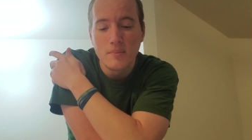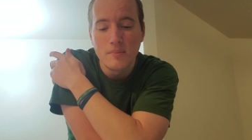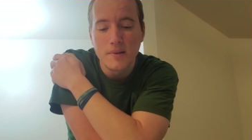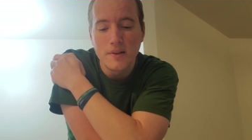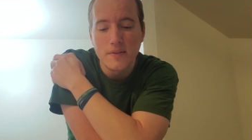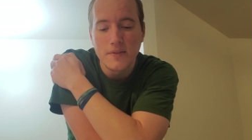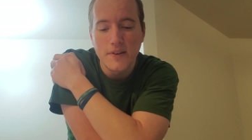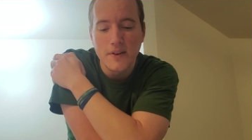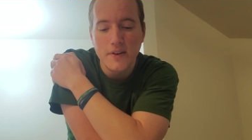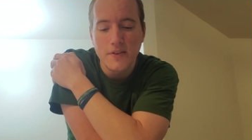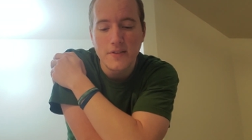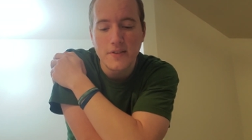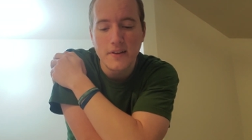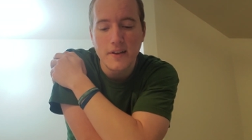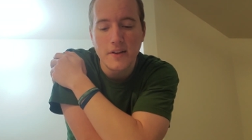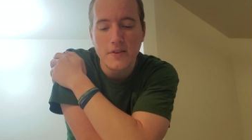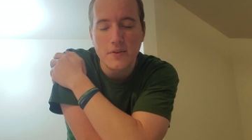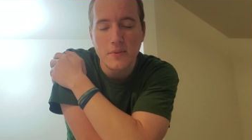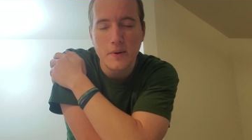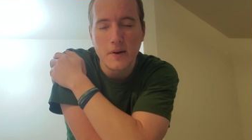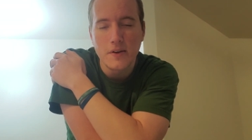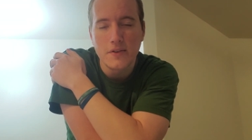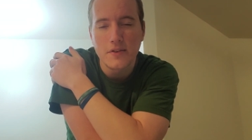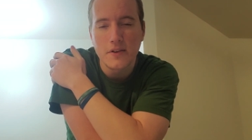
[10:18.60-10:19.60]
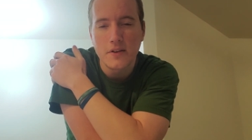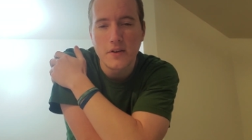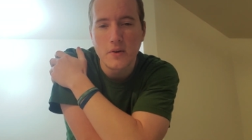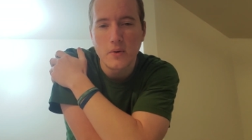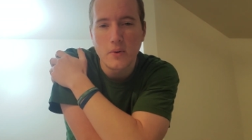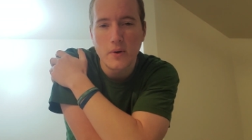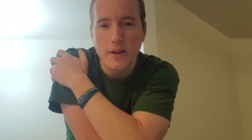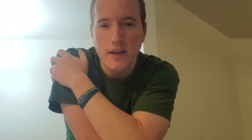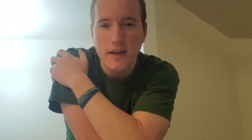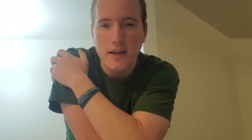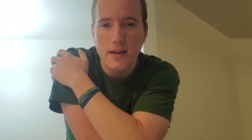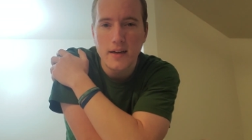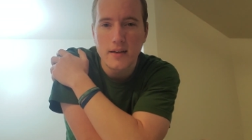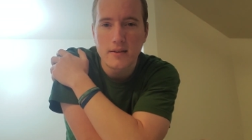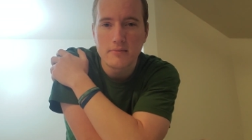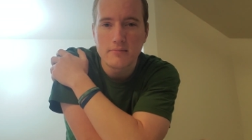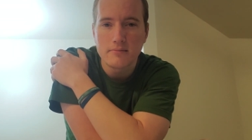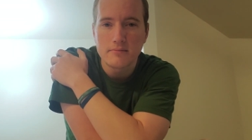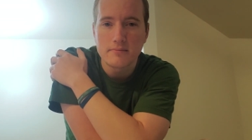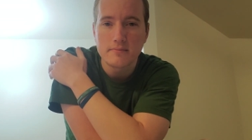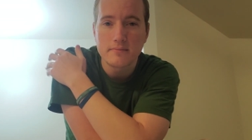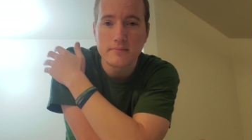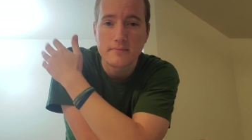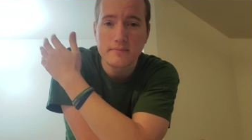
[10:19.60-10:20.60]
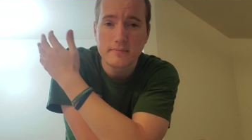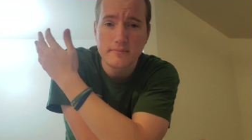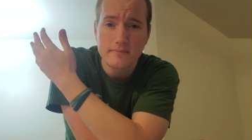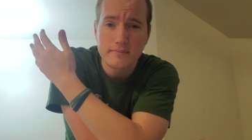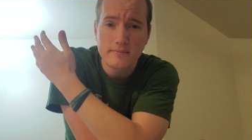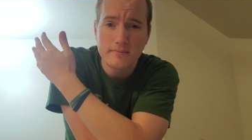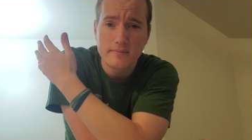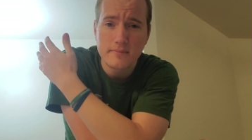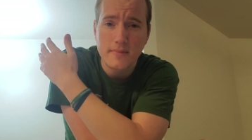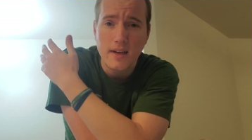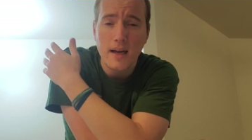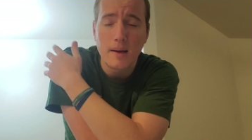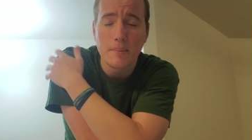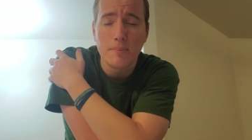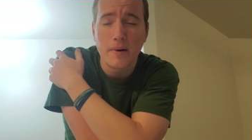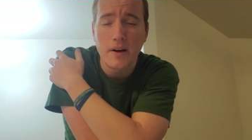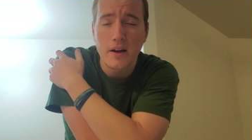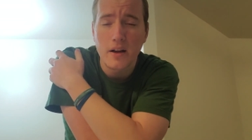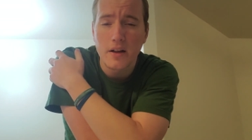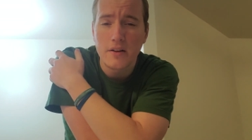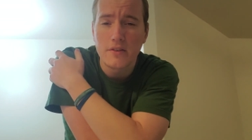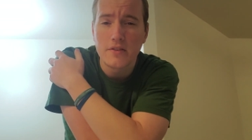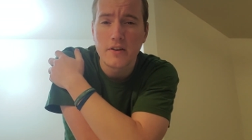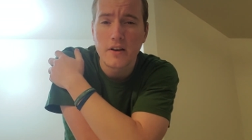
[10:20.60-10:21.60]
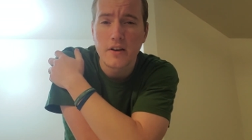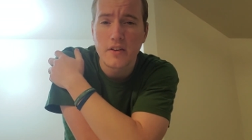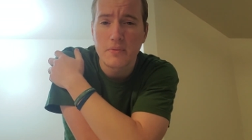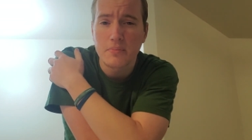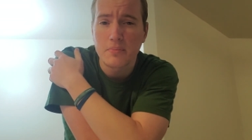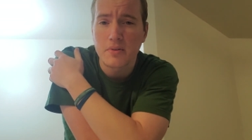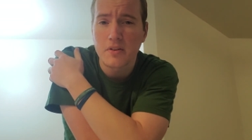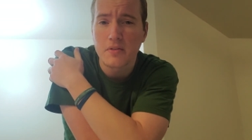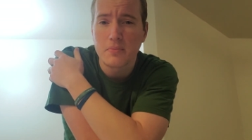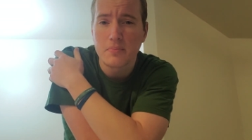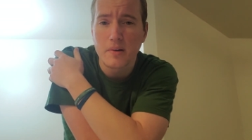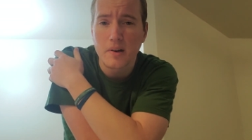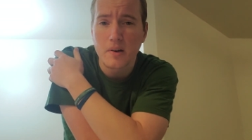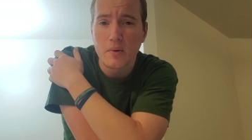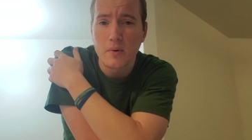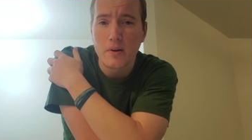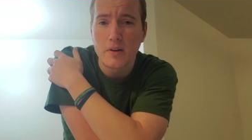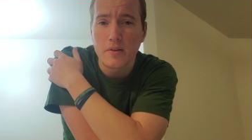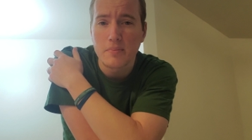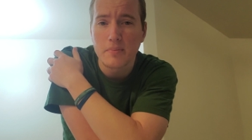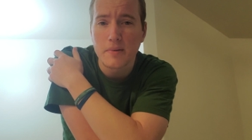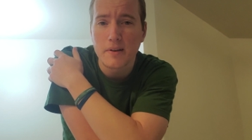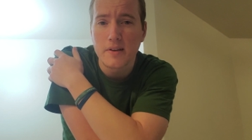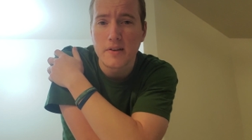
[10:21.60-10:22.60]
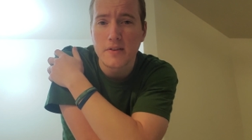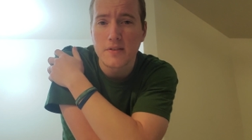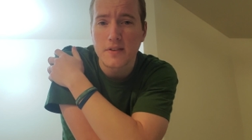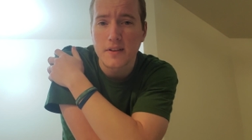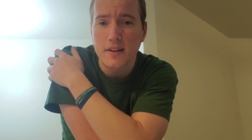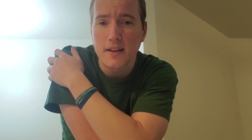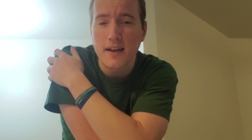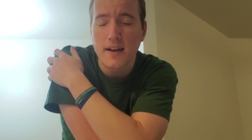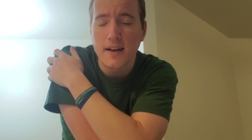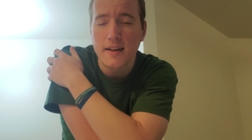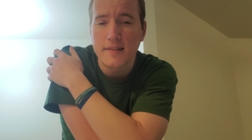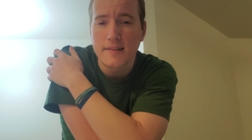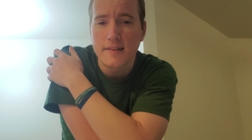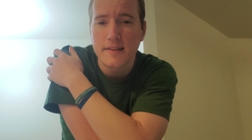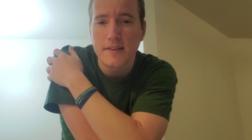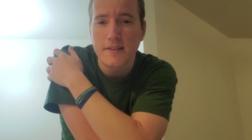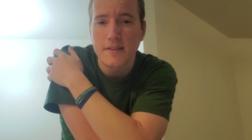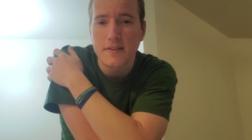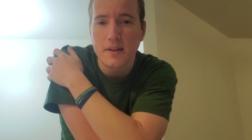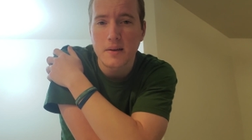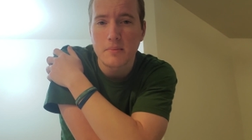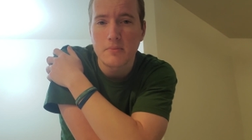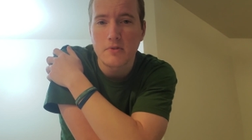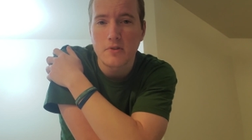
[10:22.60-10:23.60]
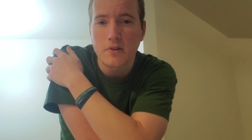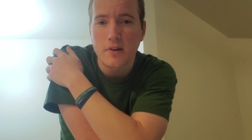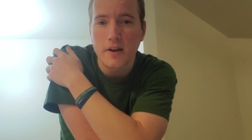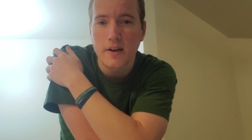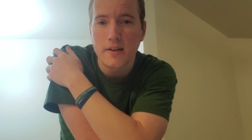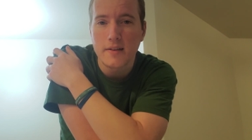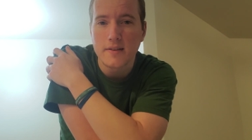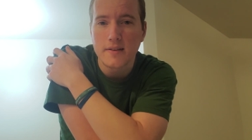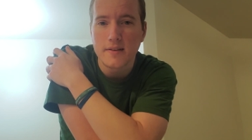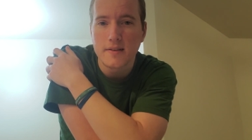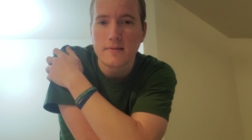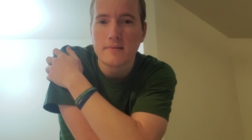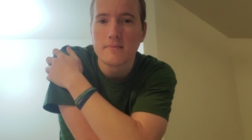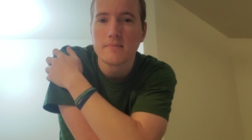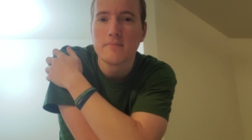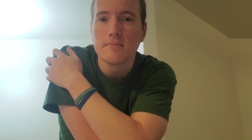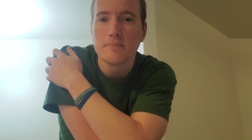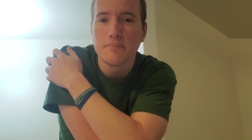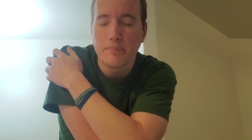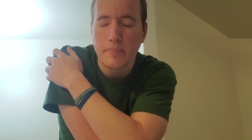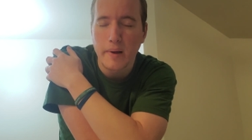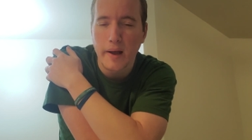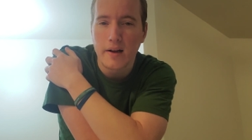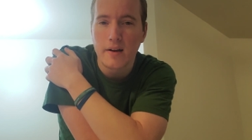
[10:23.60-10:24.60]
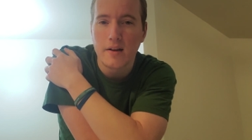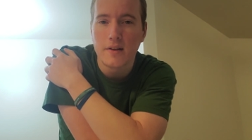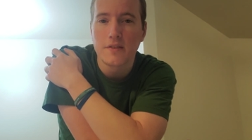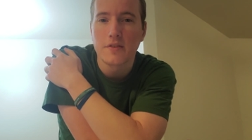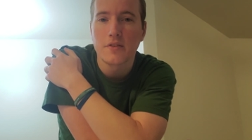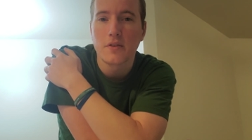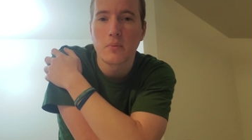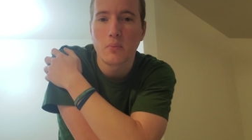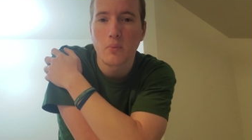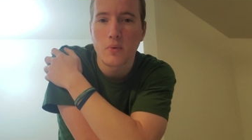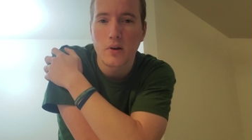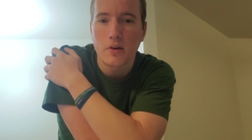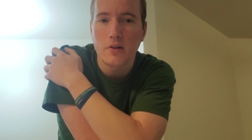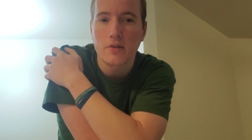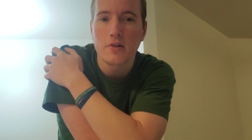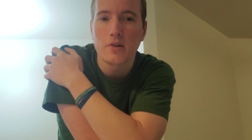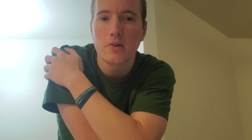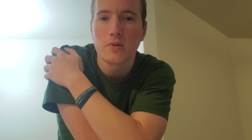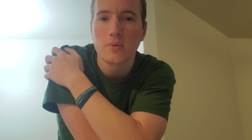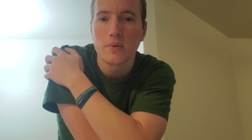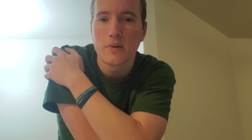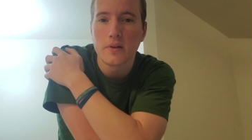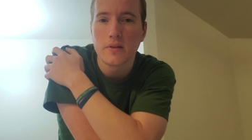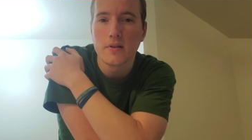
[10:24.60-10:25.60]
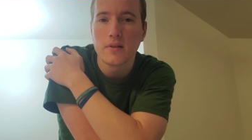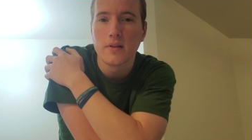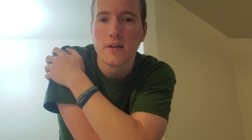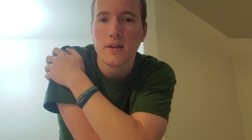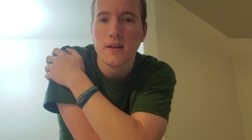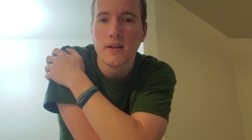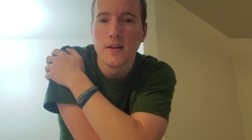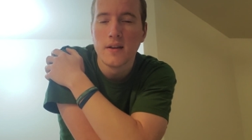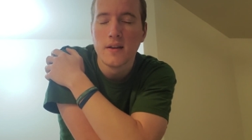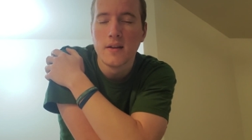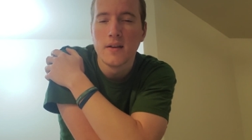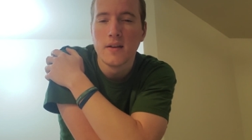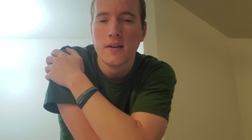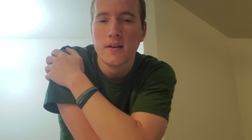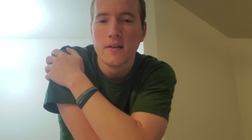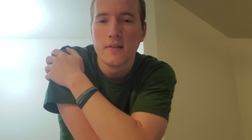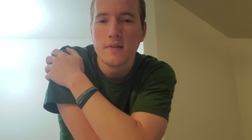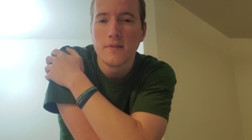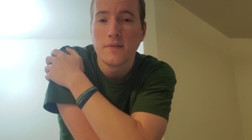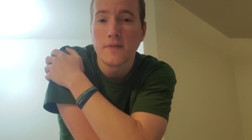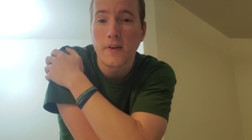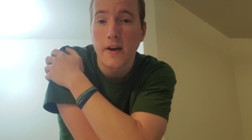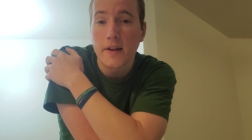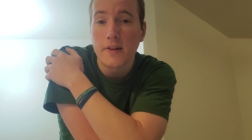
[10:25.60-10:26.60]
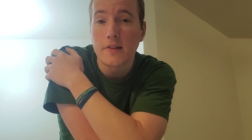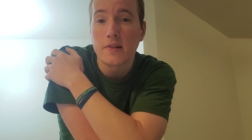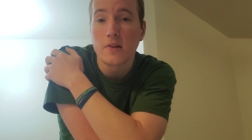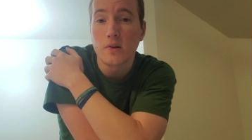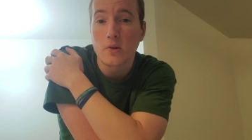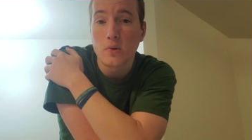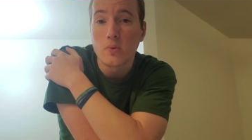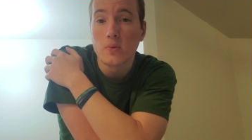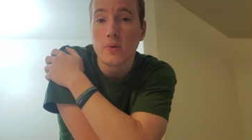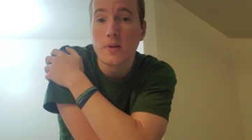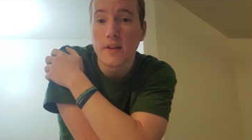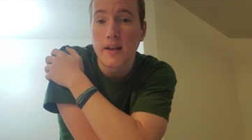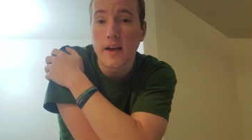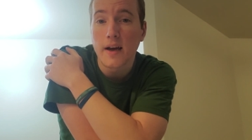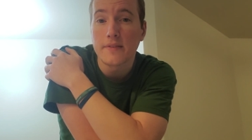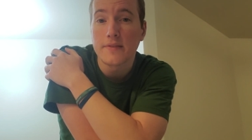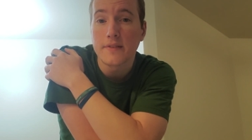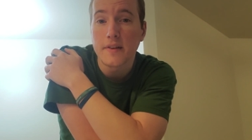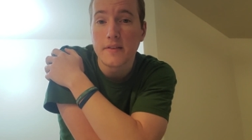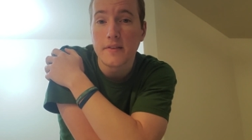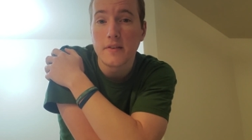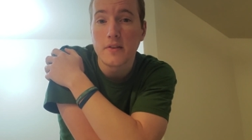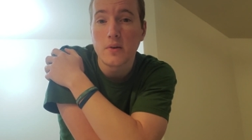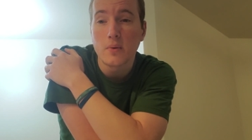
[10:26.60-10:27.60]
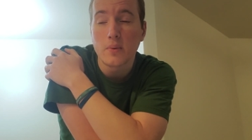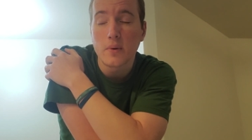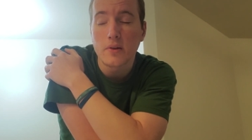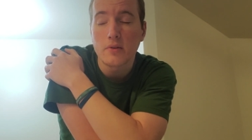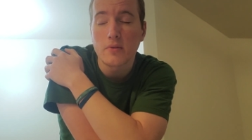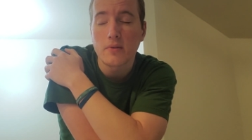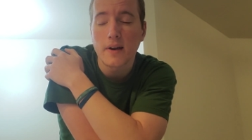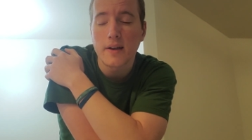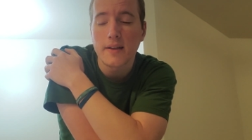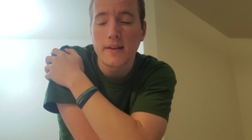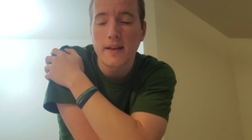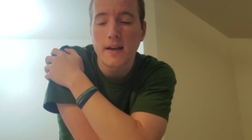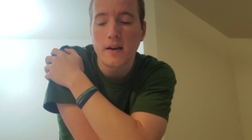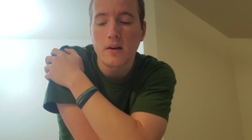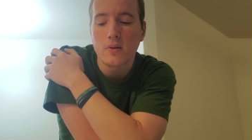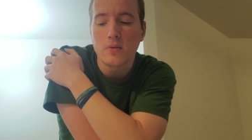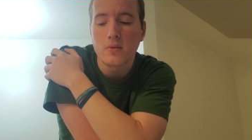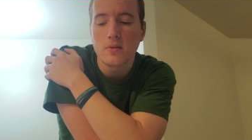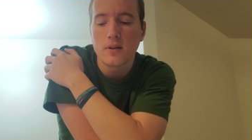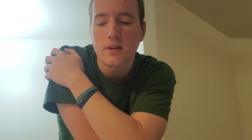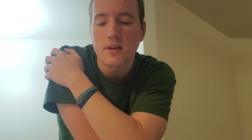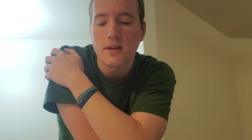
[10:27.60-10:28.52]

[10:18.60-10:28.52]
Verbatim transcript: But if there's less racing going on, I apologize. Please bear with me. There's a lot of things I'm trying to balance and work through and fight through and have to deal with right now.